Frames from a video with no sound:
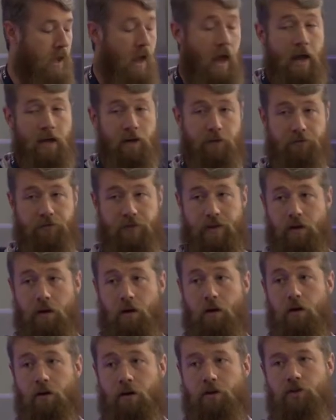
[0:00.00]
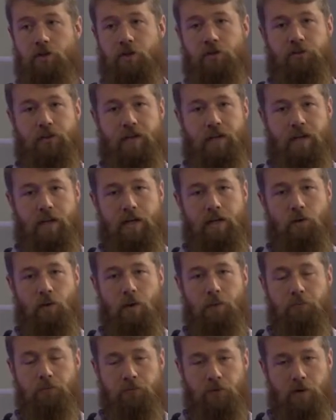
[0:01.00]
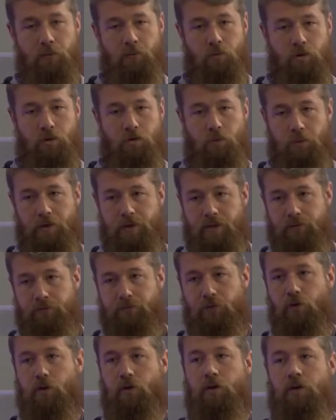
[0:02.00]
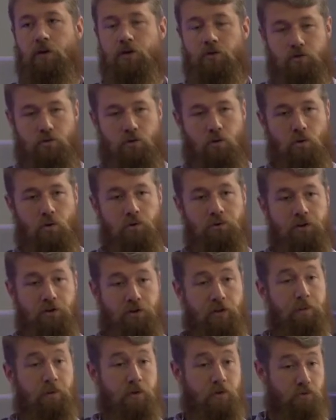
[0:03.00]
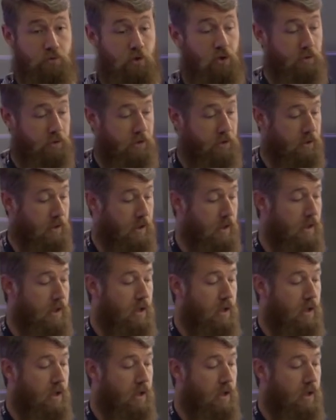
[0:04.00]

And if they are, just like in a web framework where we defer control to some controller,